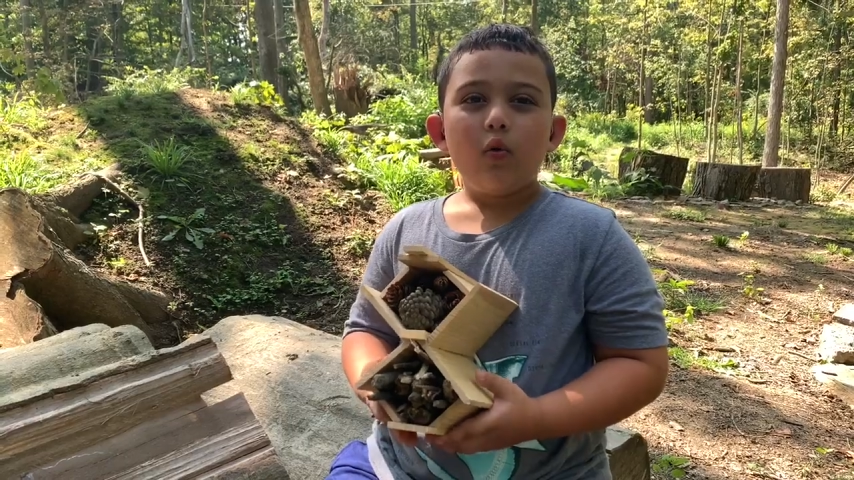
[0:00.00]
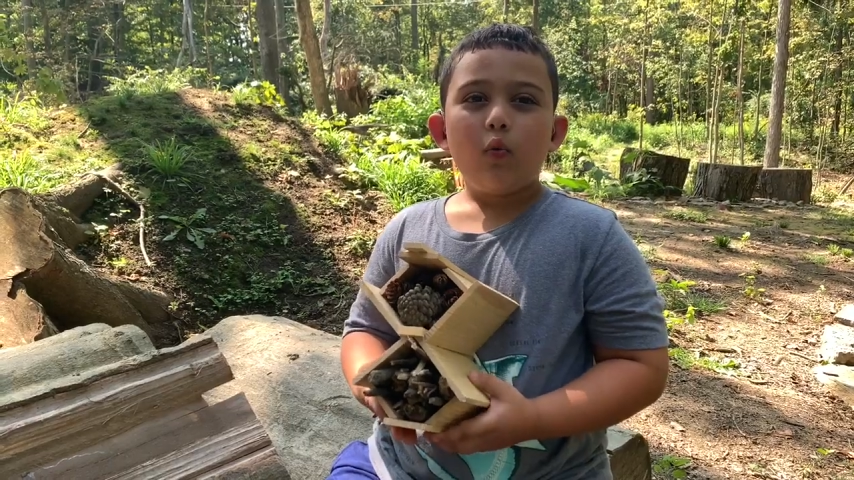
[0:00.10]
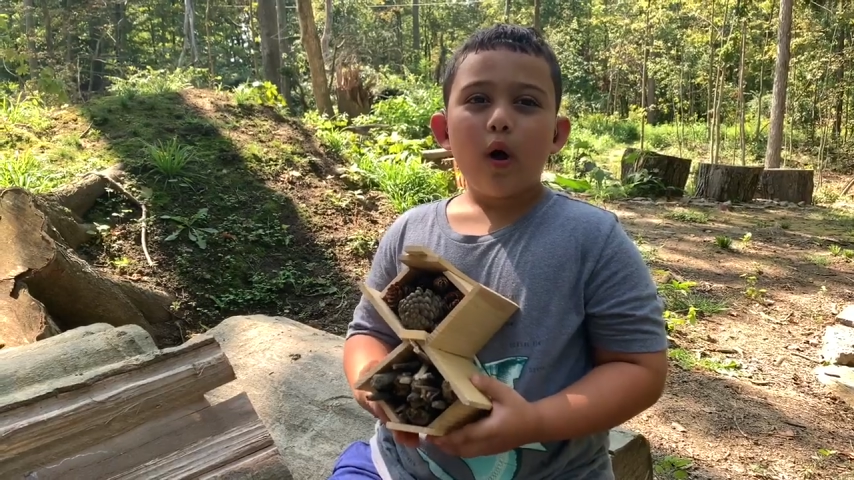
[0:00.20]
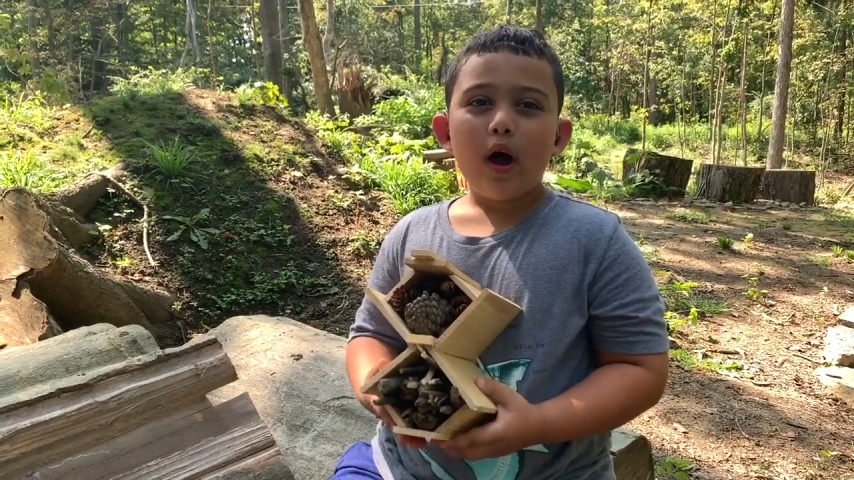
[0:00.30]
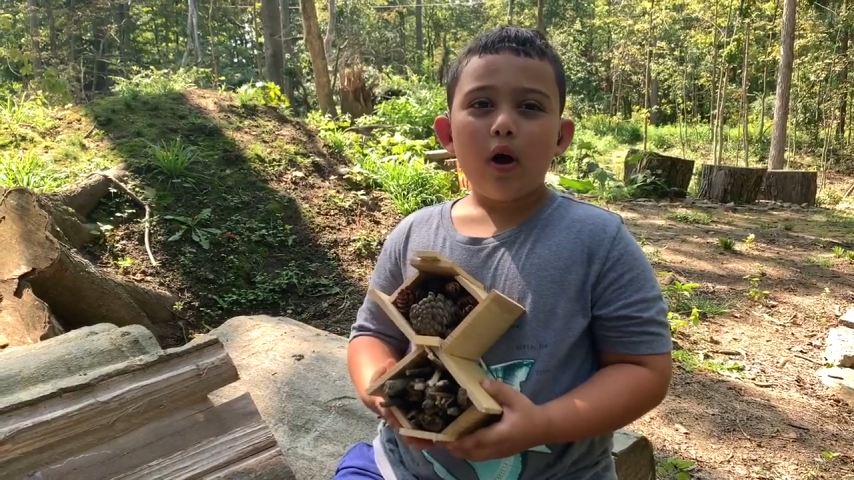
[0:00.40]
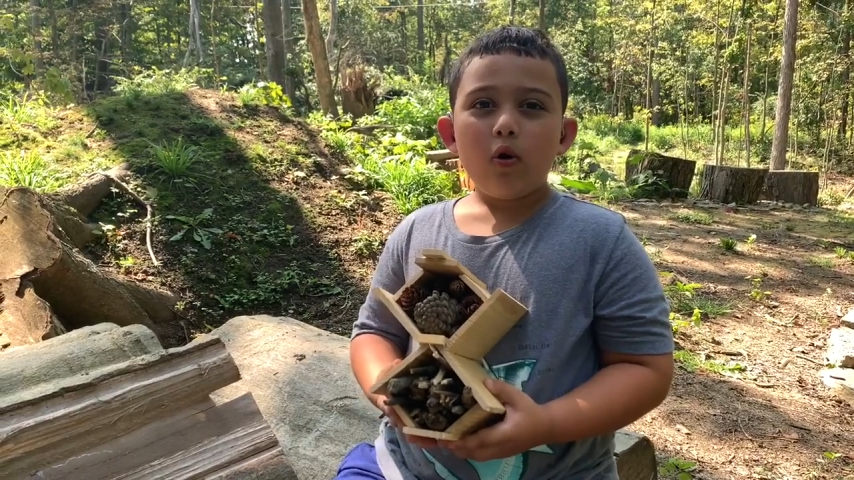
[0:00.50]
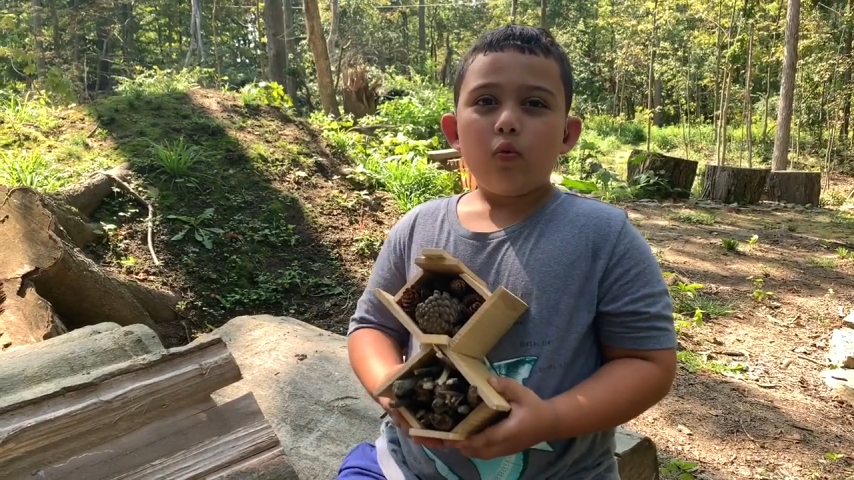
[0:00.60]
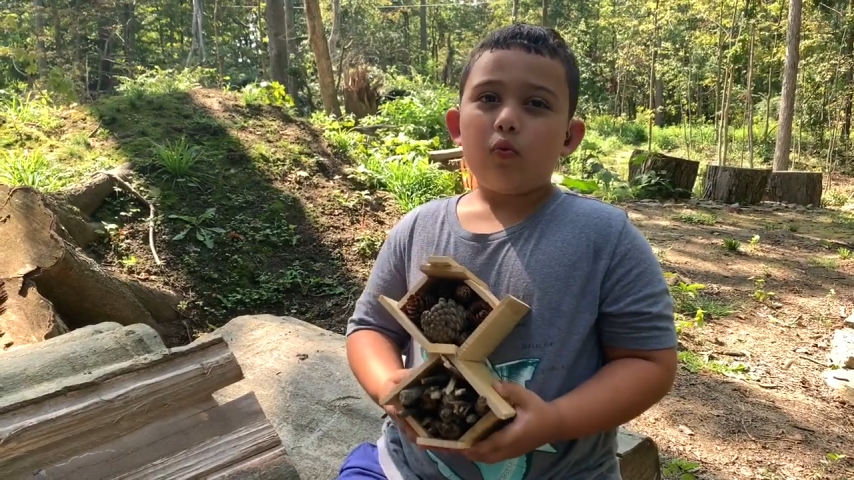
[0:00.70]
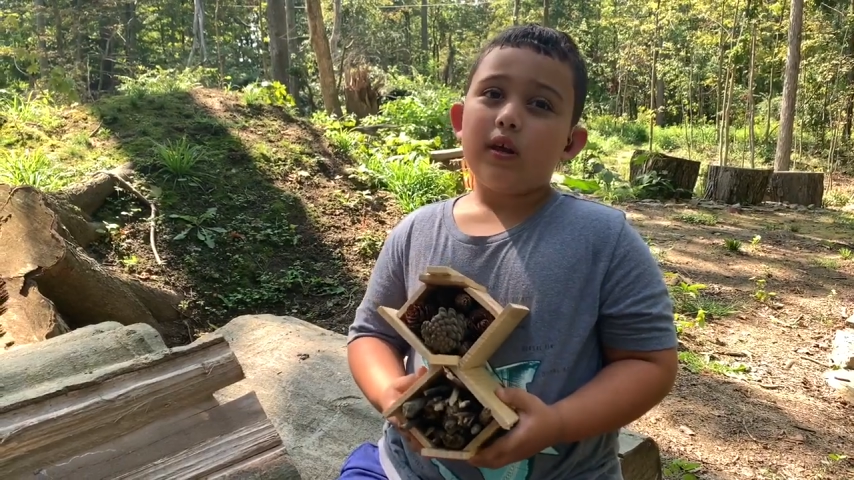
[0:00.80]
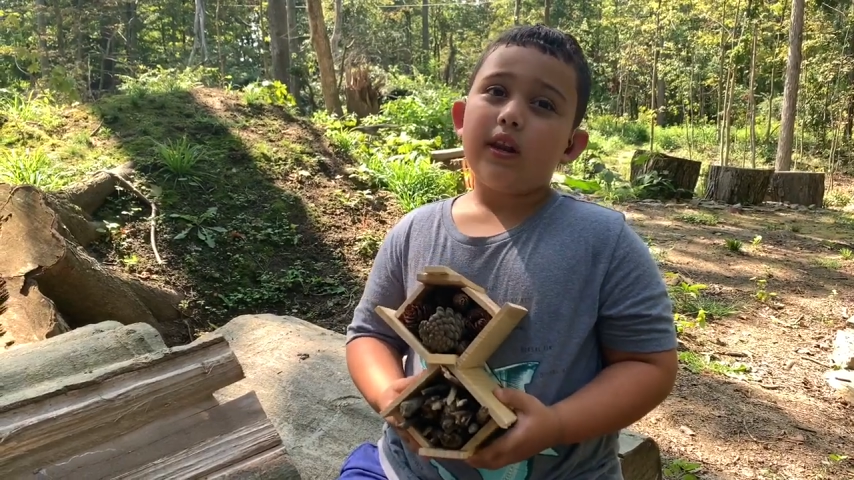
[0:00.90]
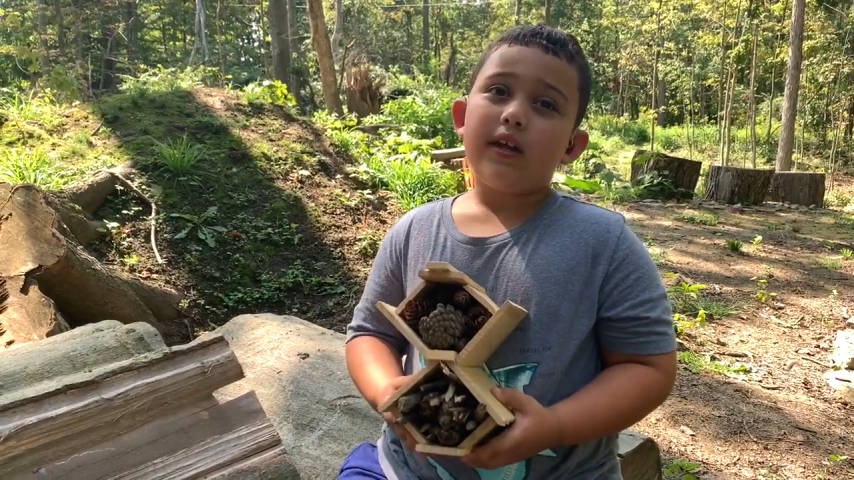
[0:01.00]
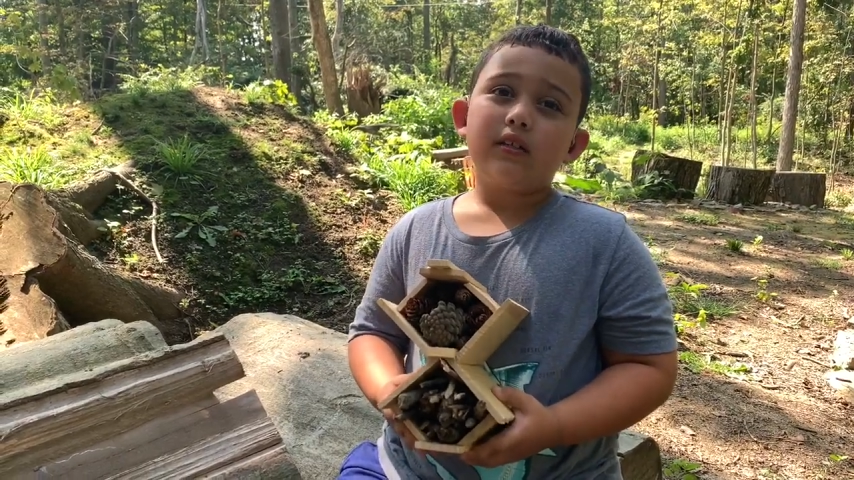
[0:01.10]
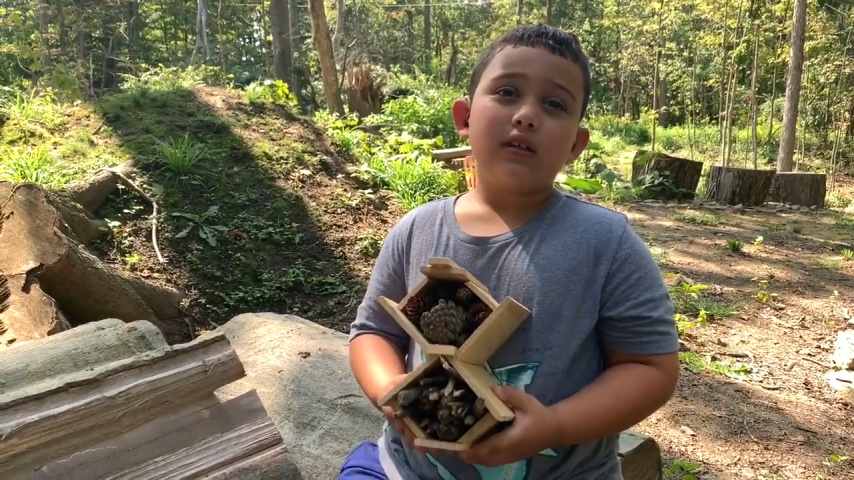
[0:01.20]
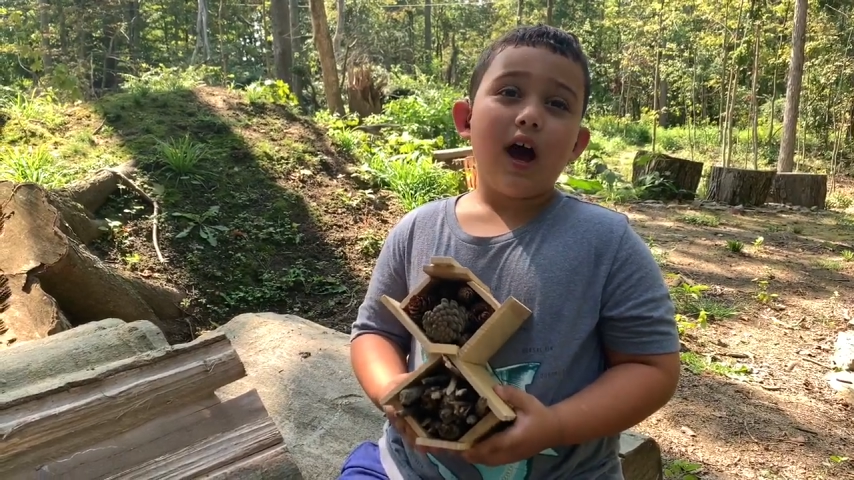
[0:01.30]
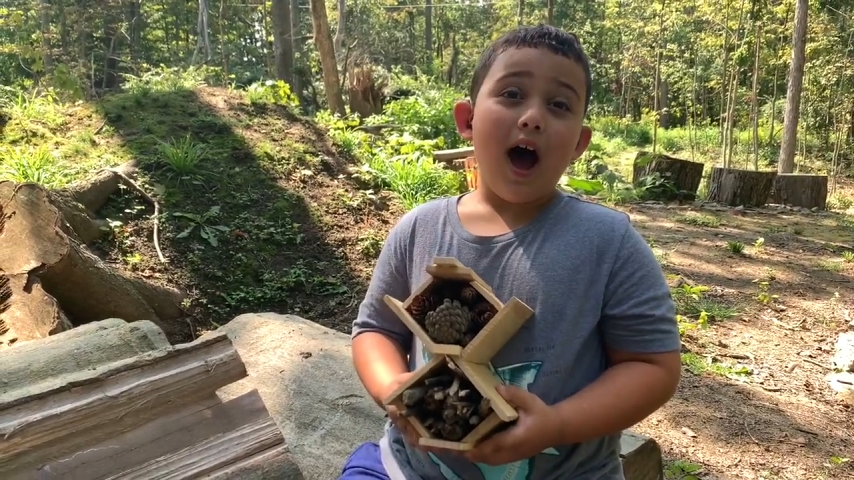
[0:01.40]
where we need
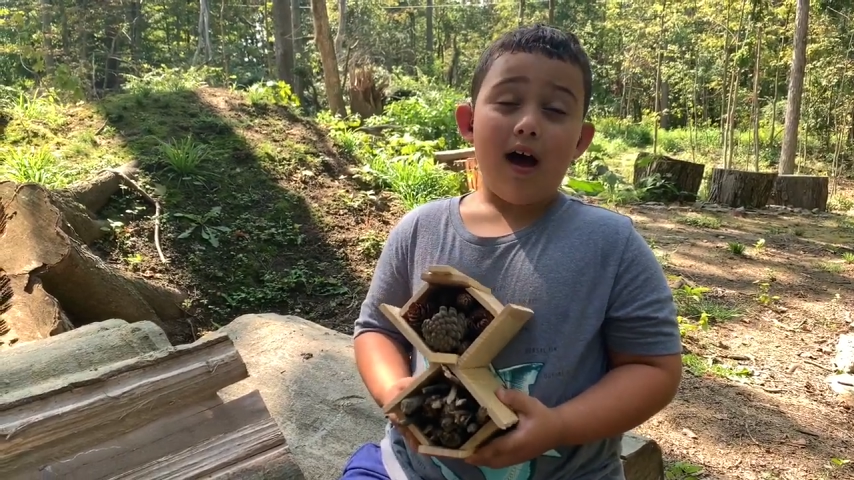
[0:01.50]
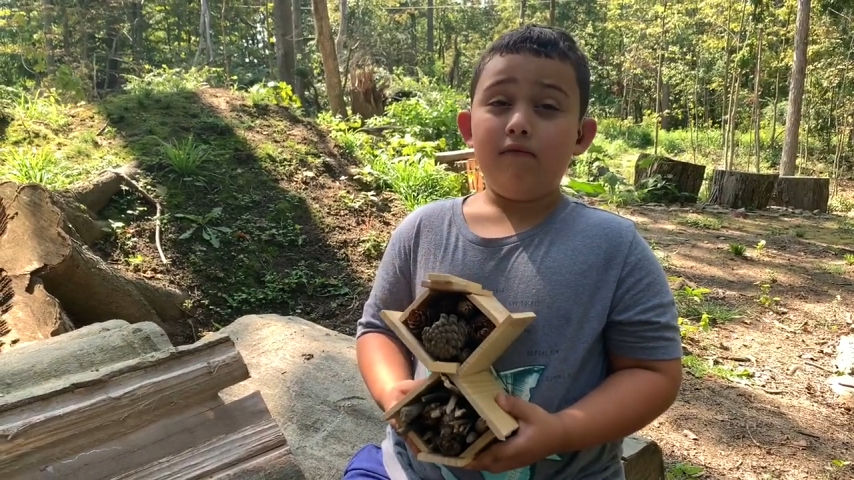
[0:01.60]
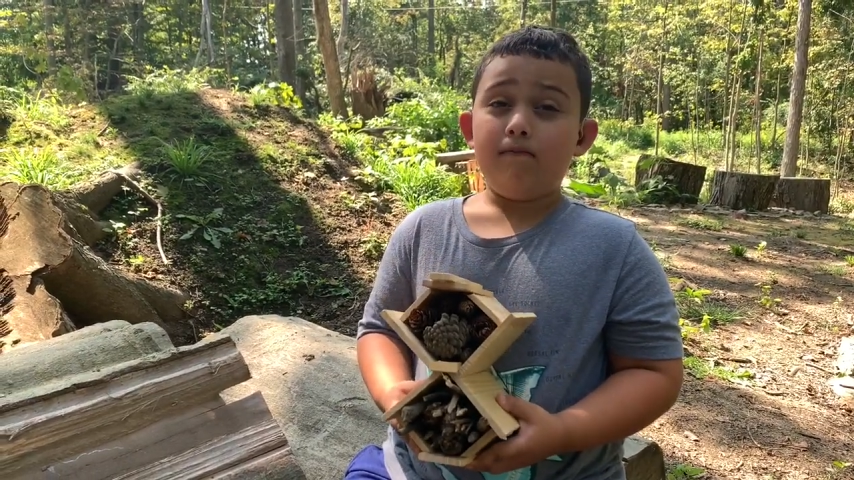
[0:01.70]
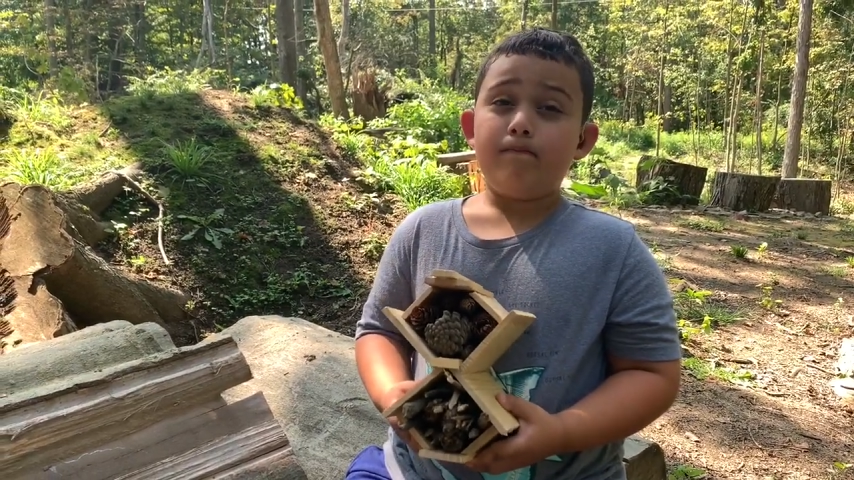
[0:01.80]
to have